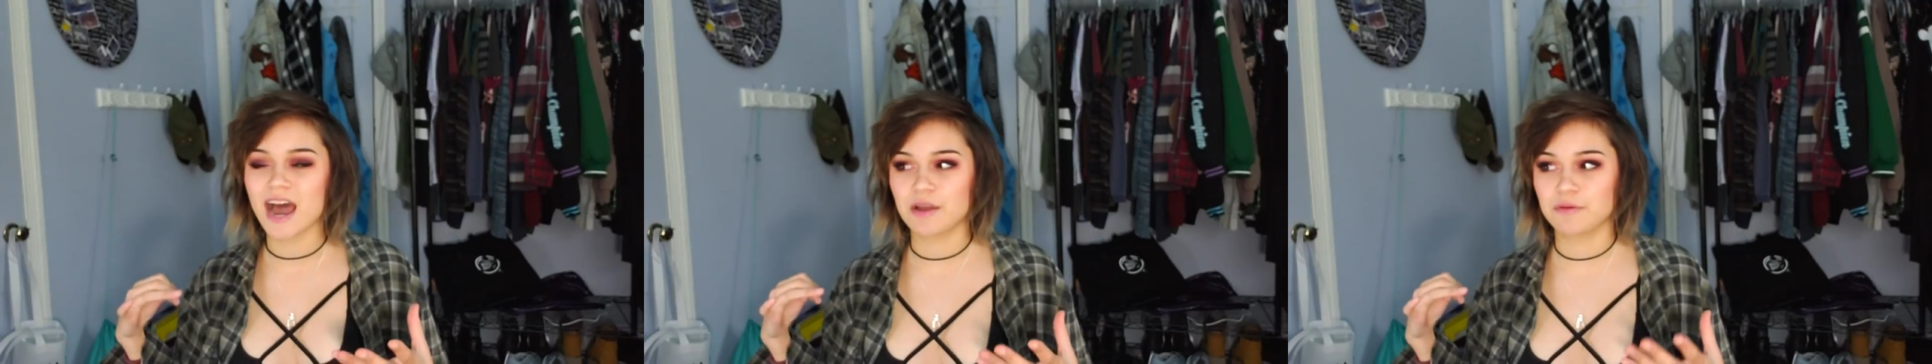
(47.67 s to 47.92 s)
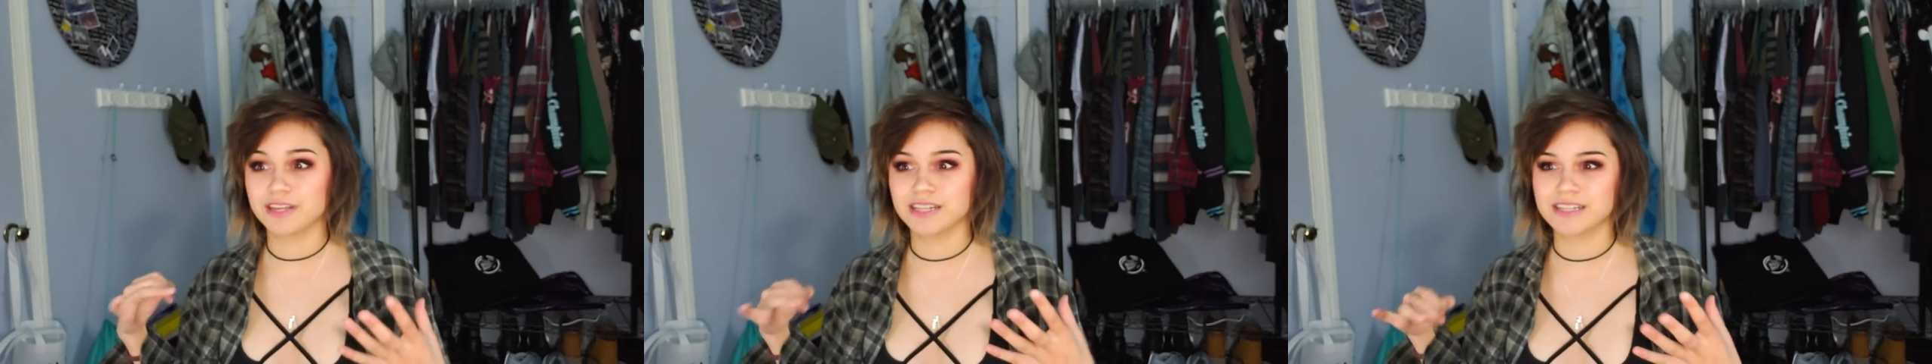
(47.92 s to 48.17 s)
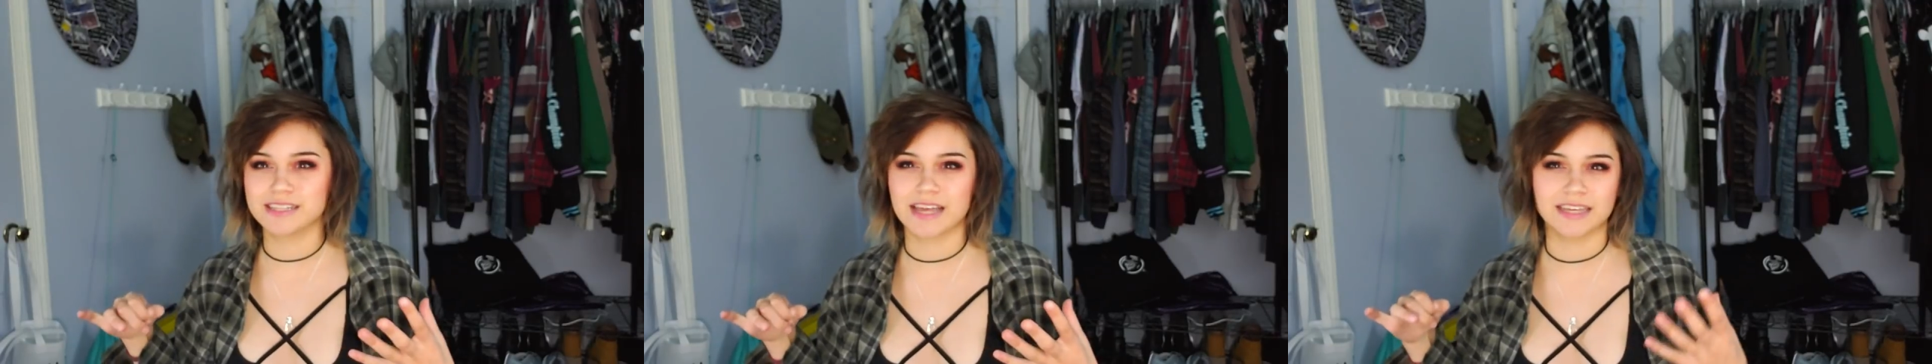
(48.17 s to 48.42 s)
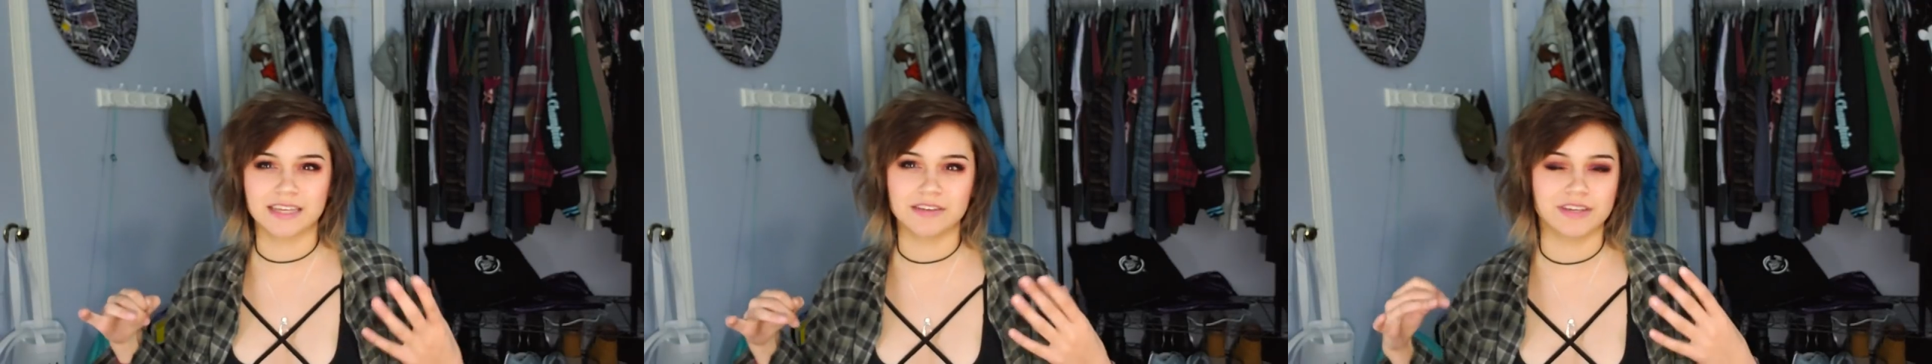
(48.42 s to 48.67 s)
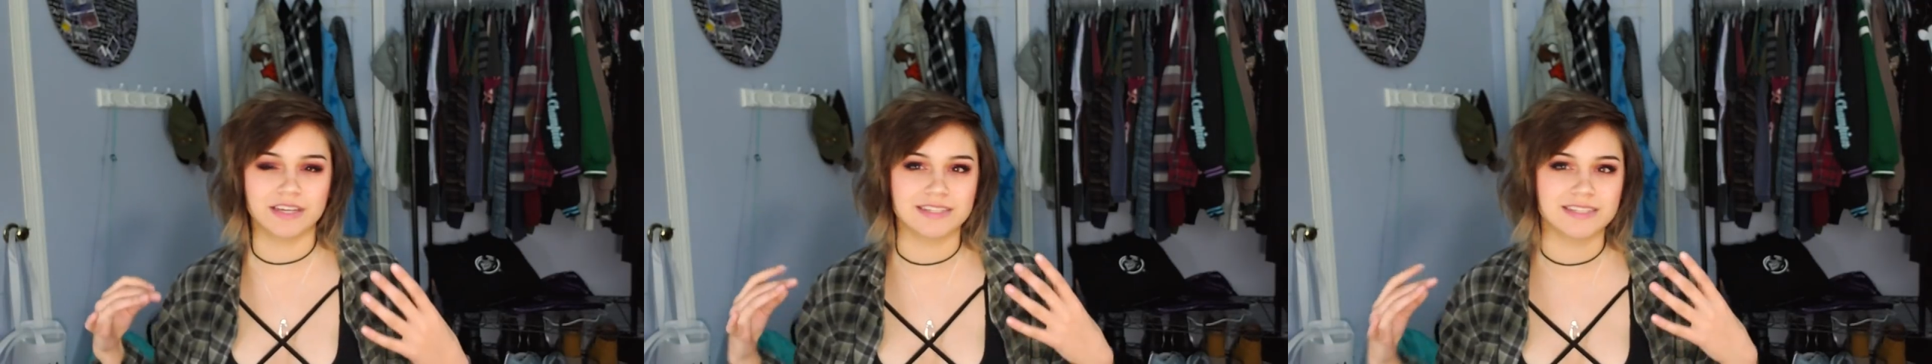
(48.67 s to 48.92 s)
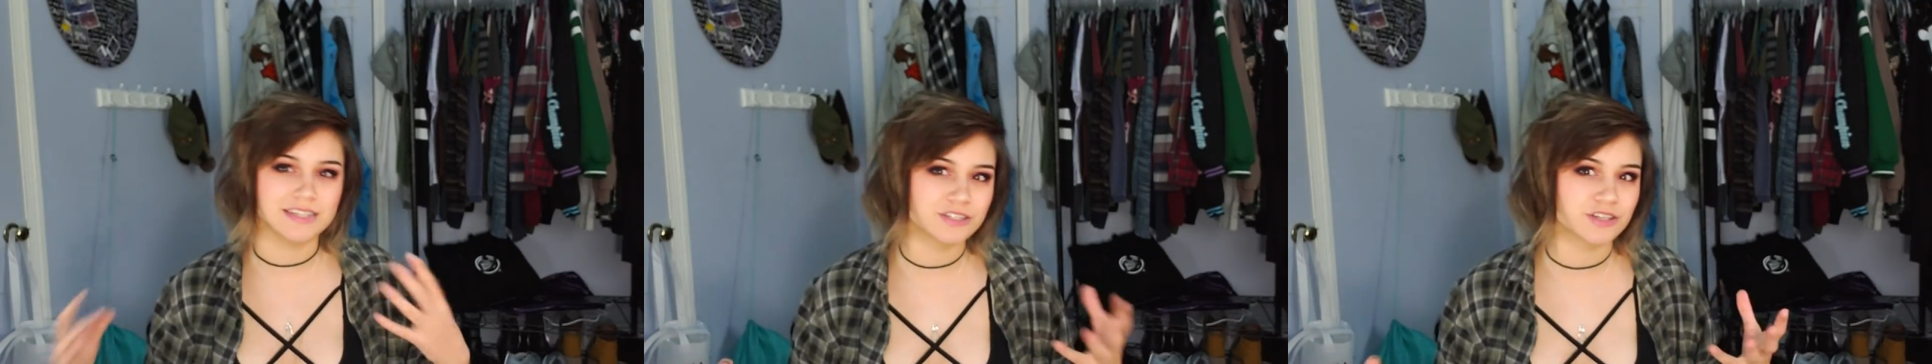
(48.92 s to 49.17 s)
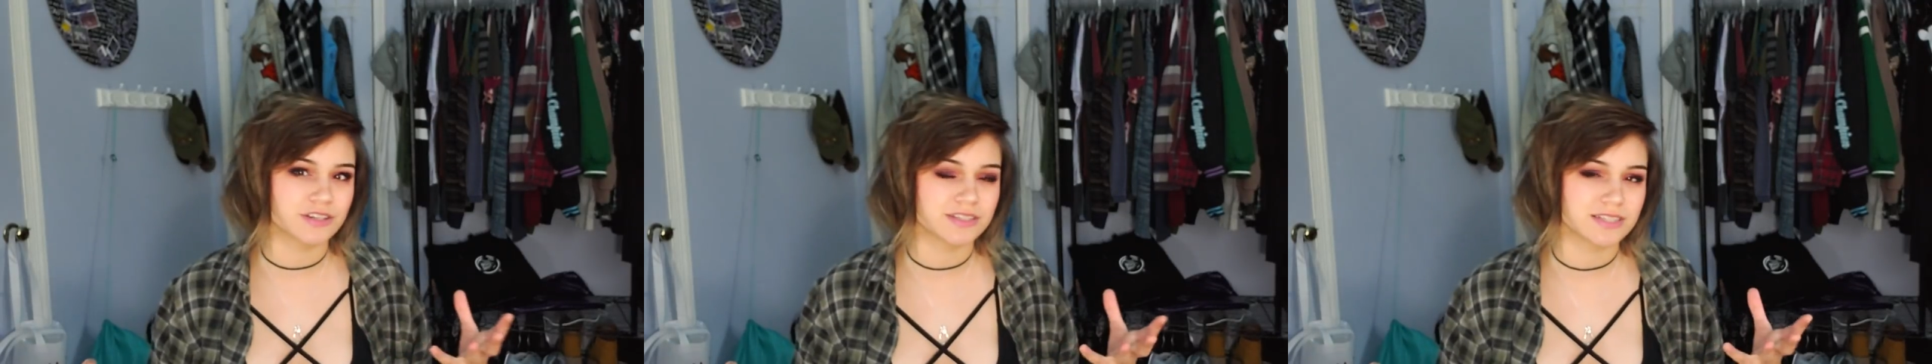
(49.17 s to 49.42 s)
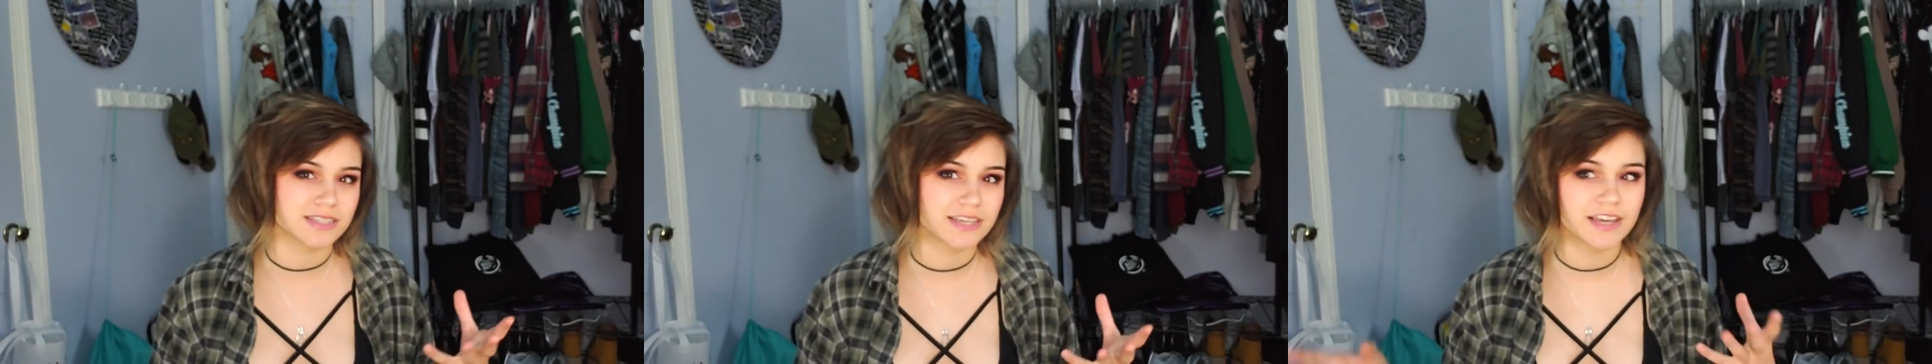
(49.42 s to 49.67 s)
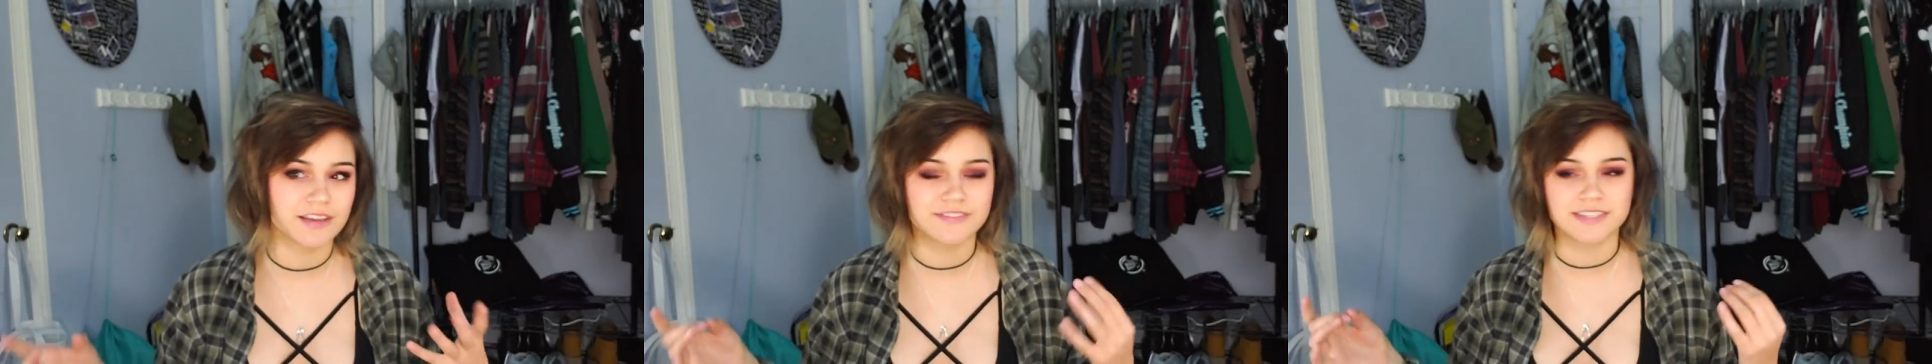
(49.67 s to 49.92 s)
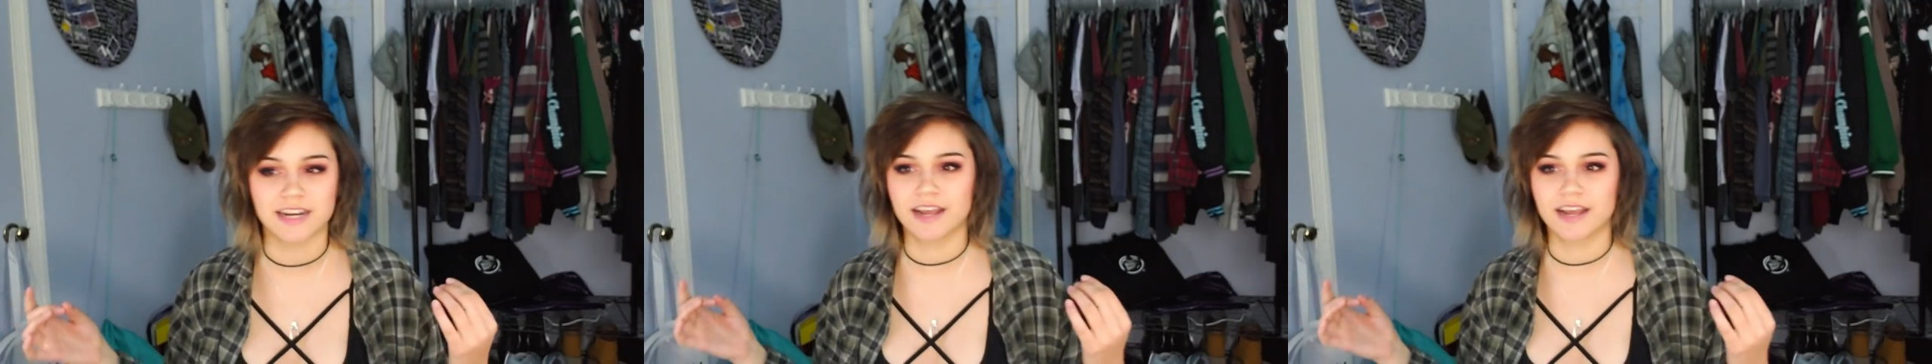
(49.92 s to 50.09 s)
I really like giving t-shirts as gifts